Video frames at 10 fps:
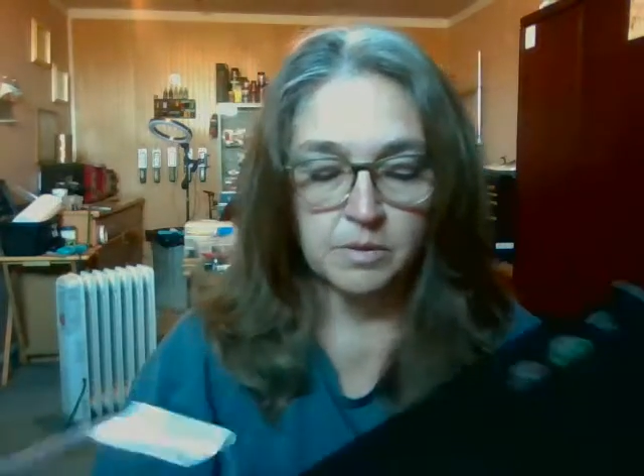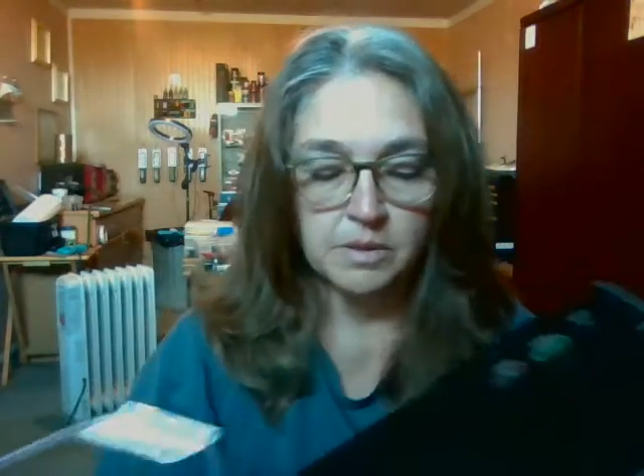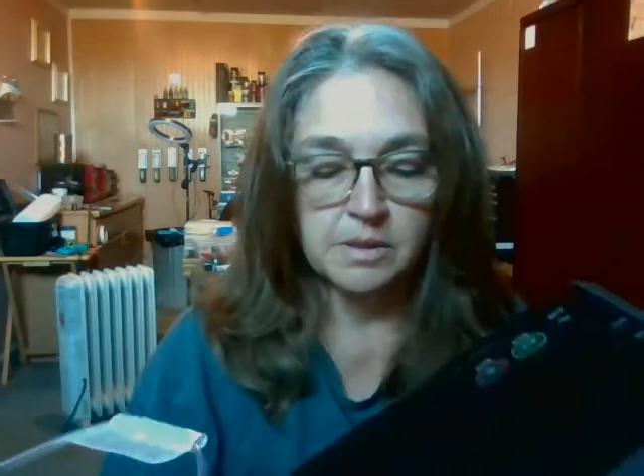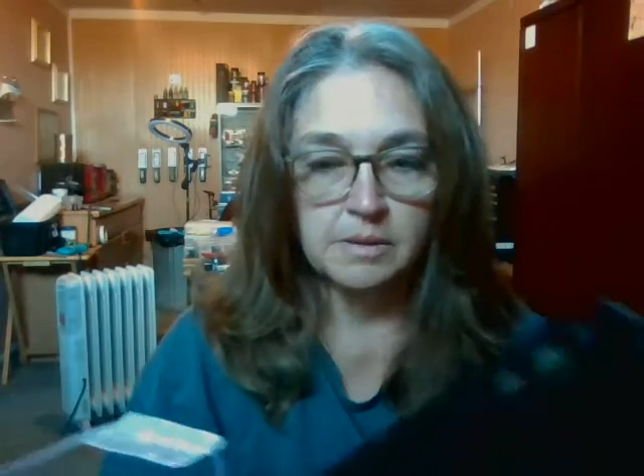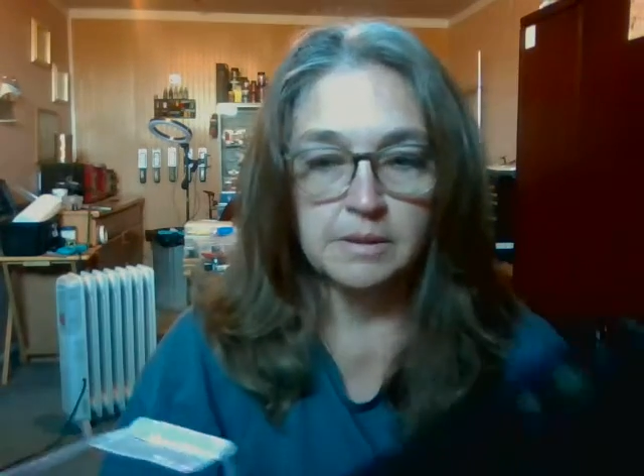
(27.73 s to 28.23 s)

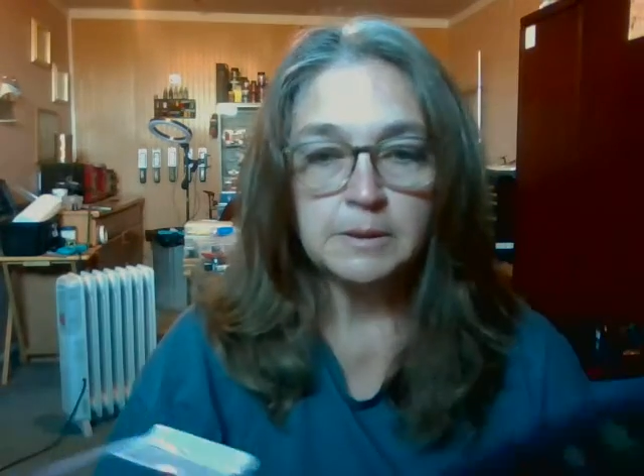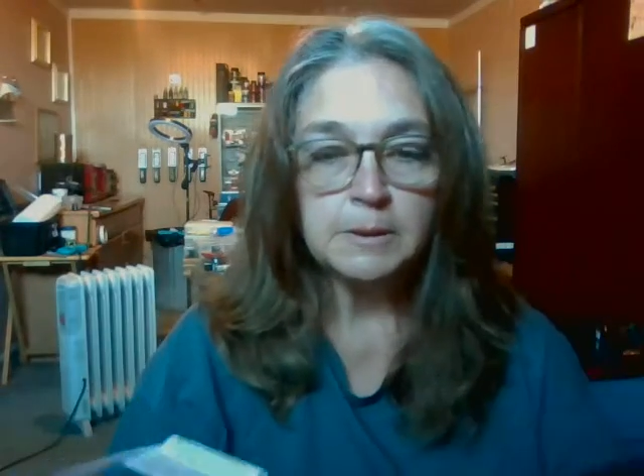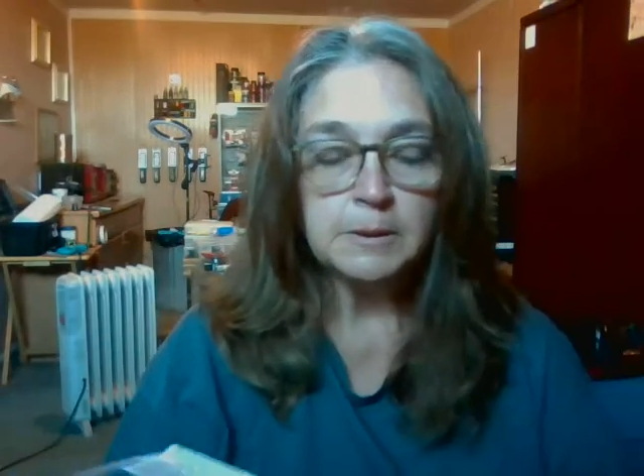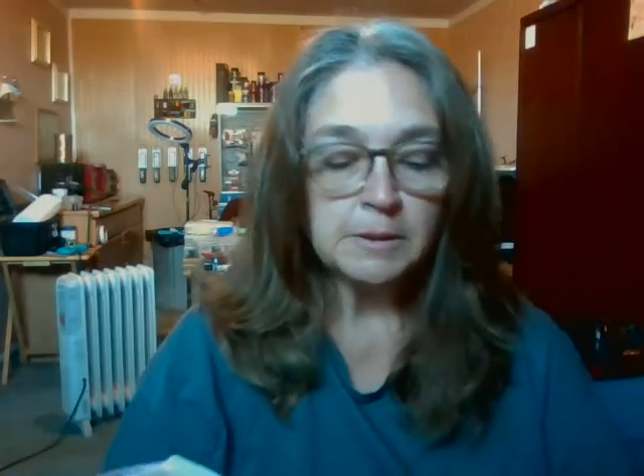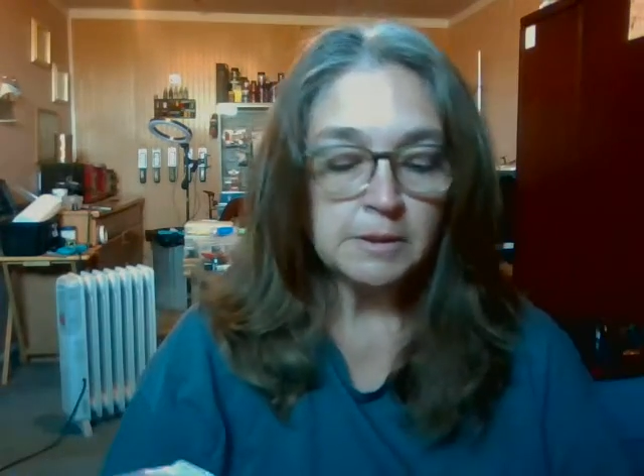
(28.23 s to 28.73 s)
works.
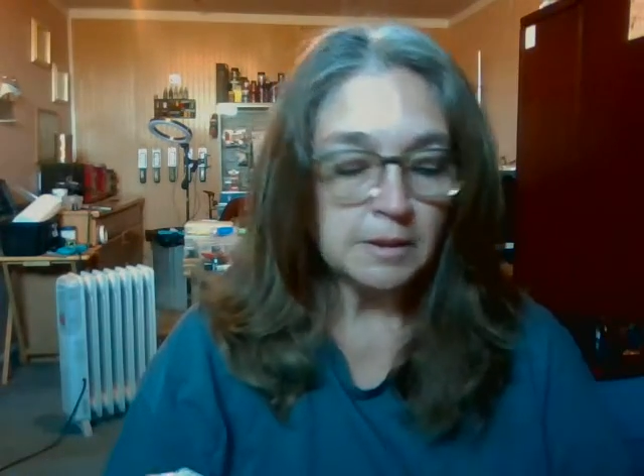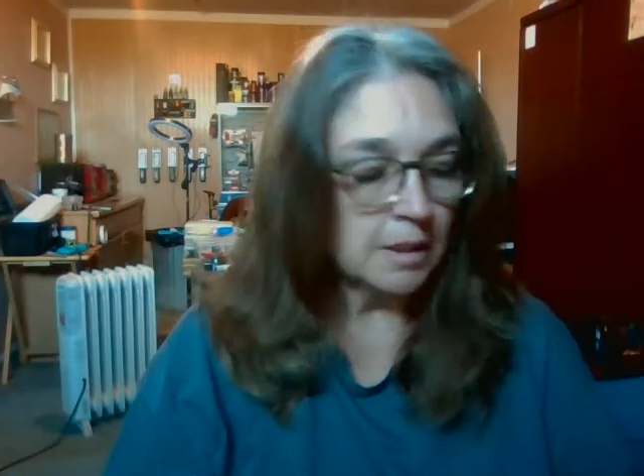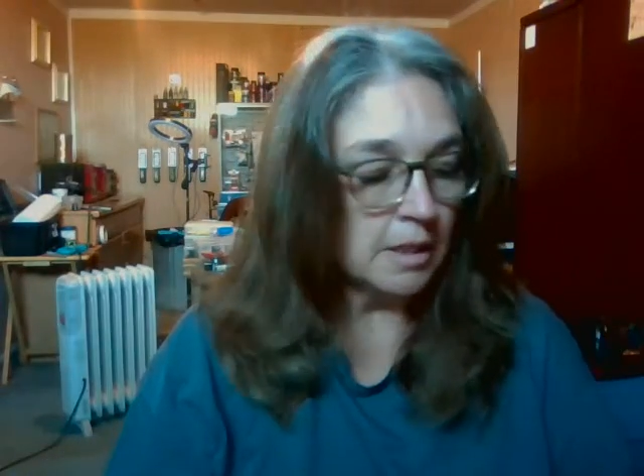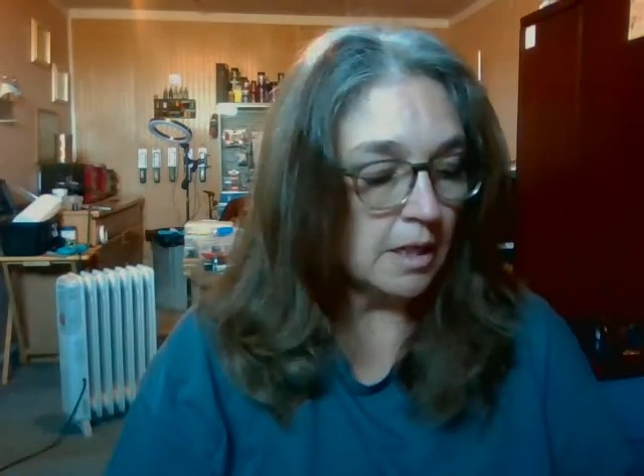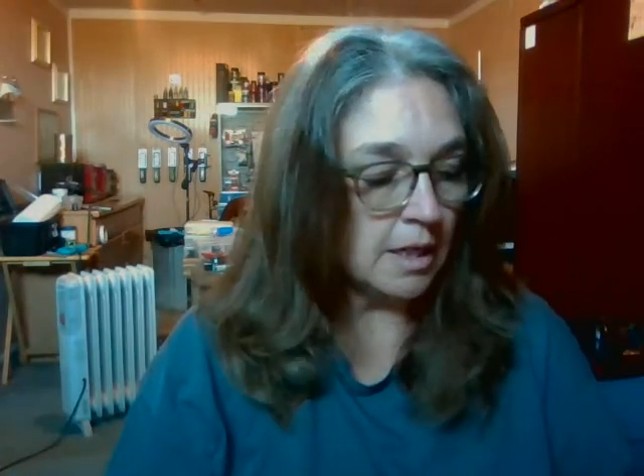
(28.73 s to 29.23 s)

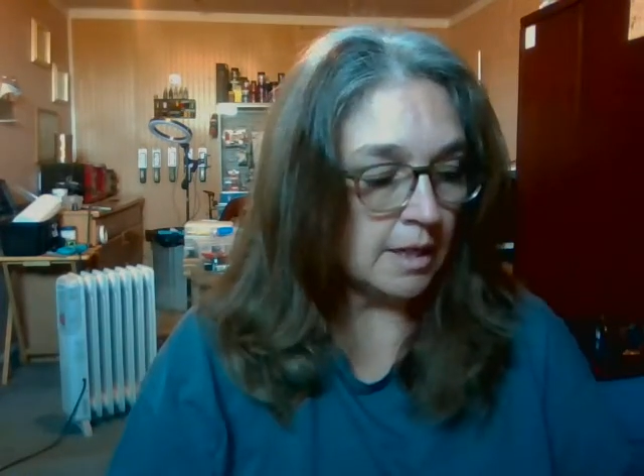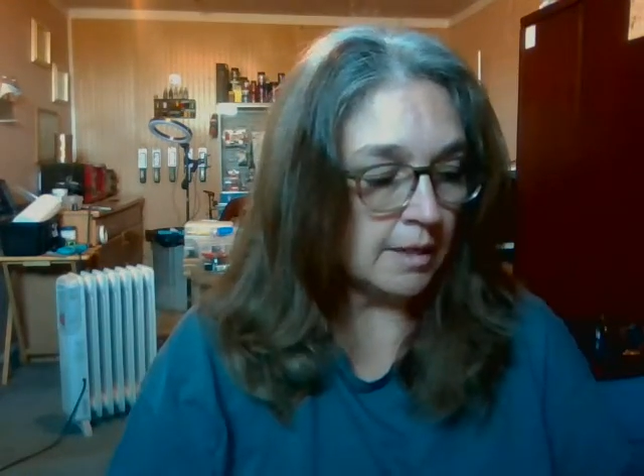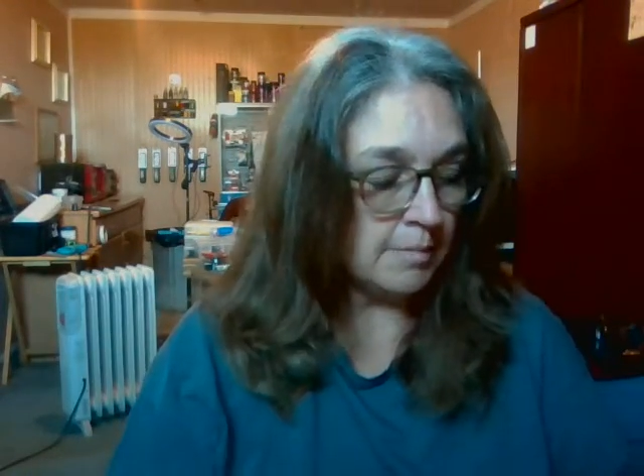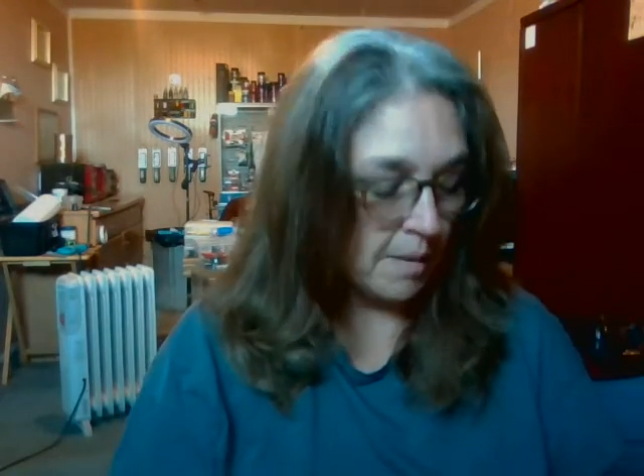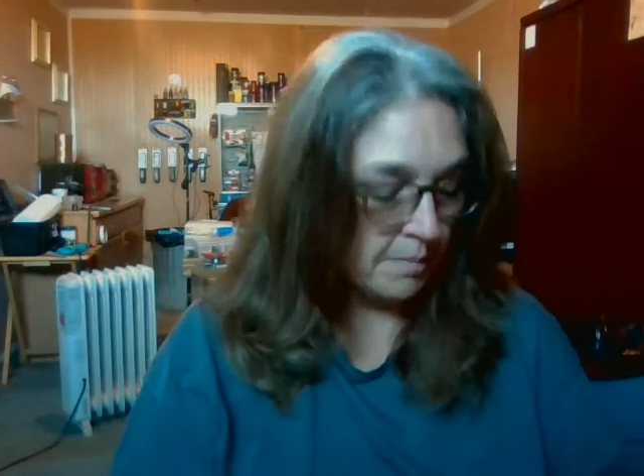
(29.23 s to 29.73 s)

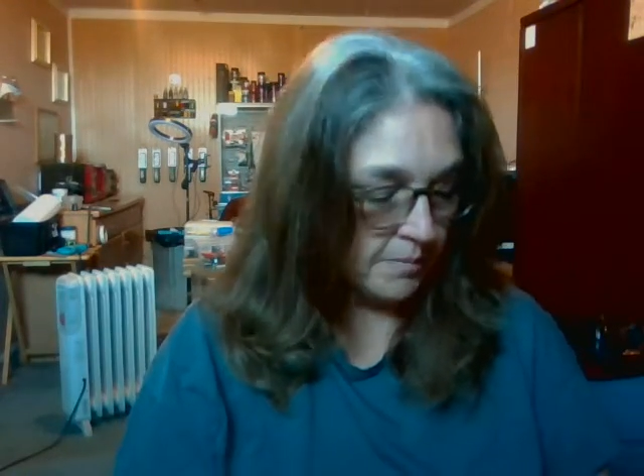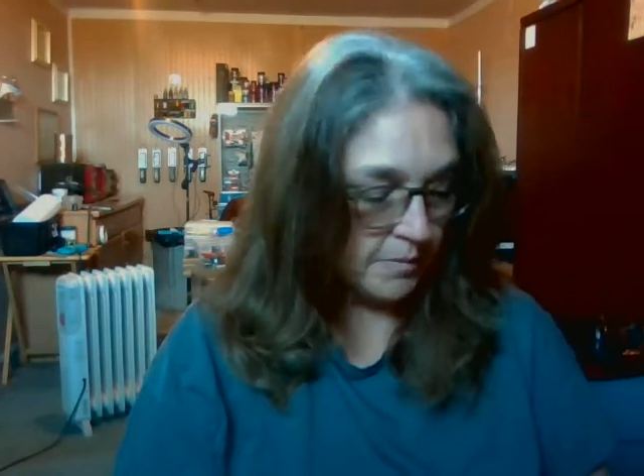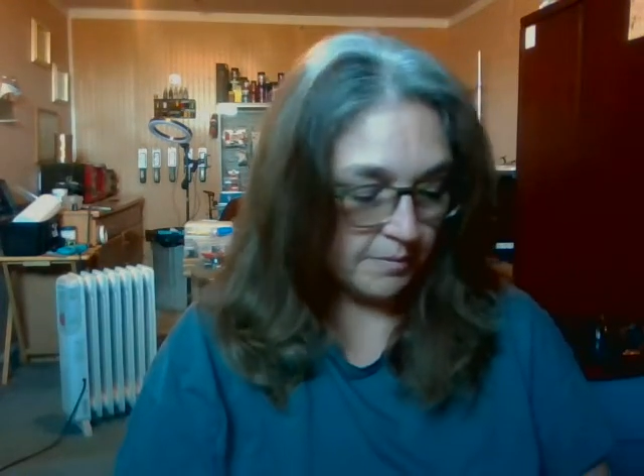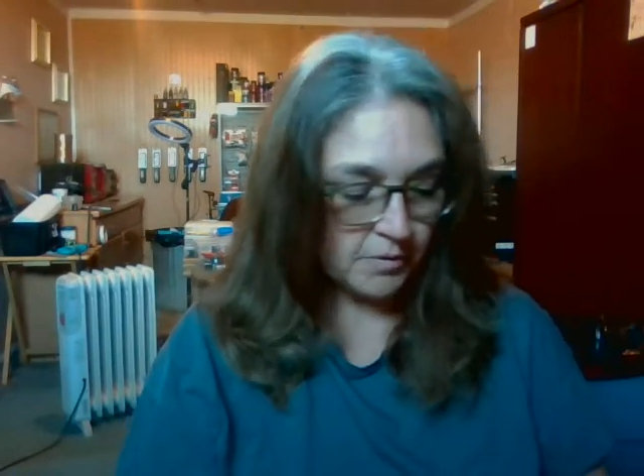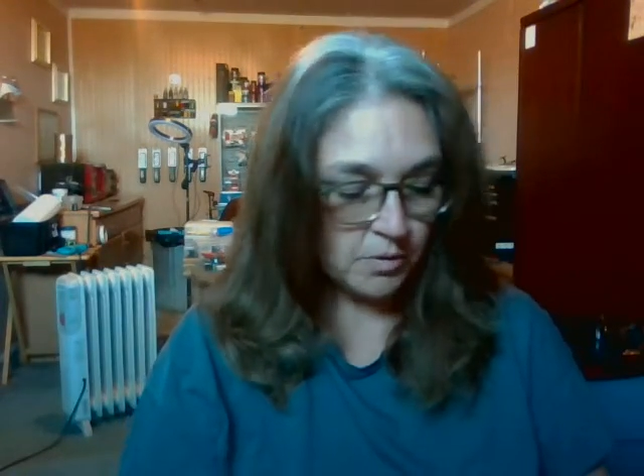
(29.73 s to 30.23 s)
Of
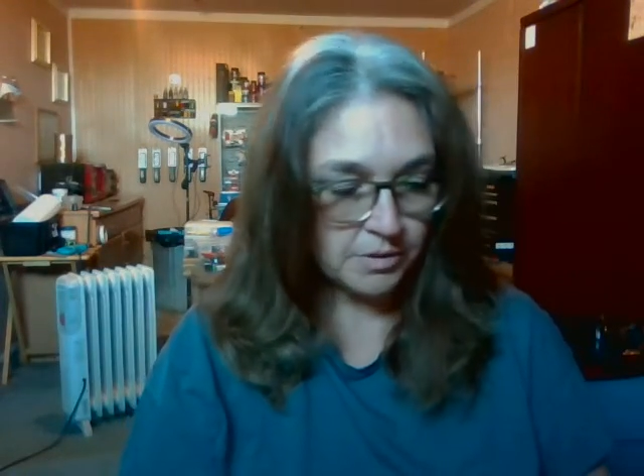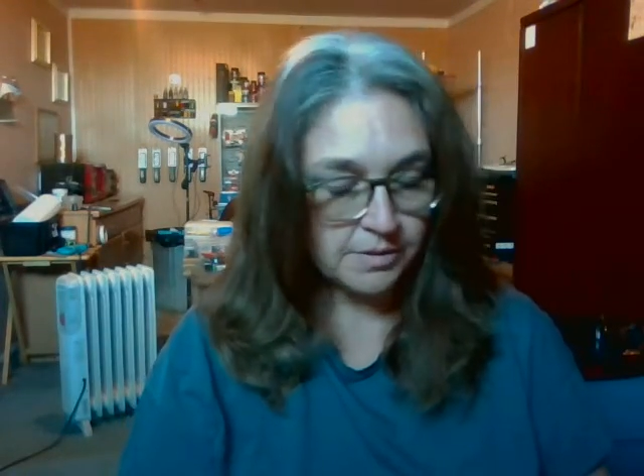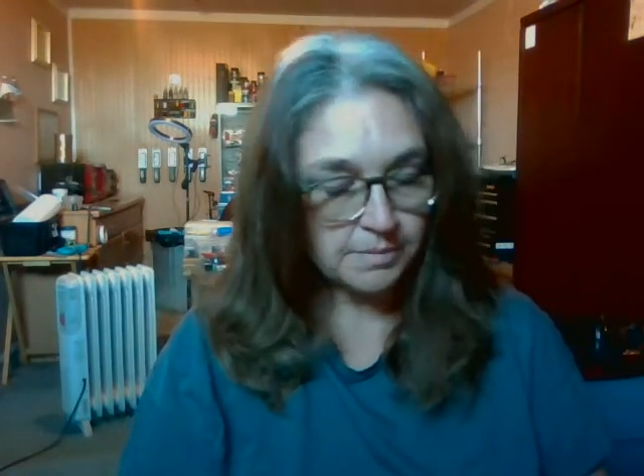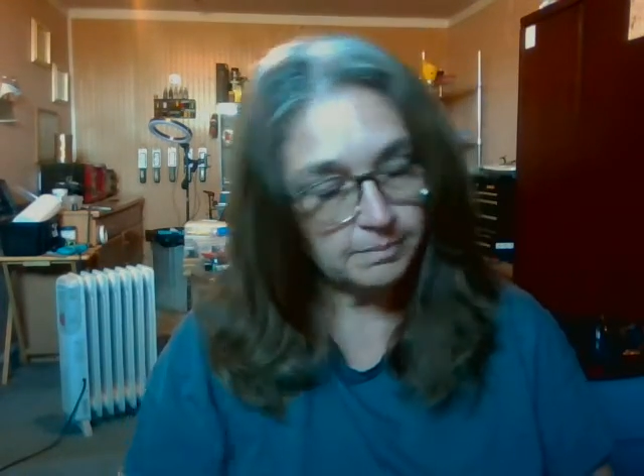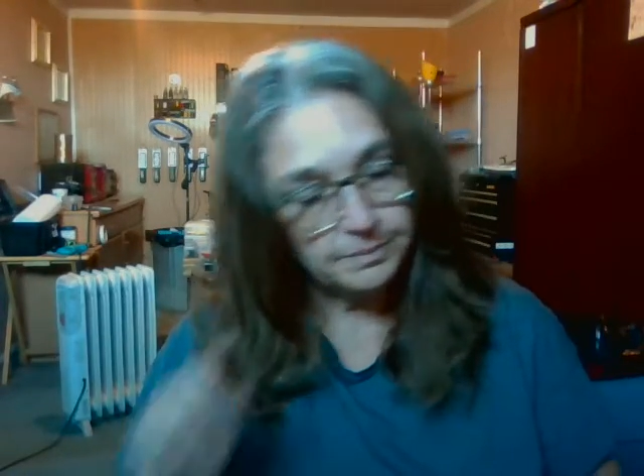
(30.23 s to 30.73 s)
course,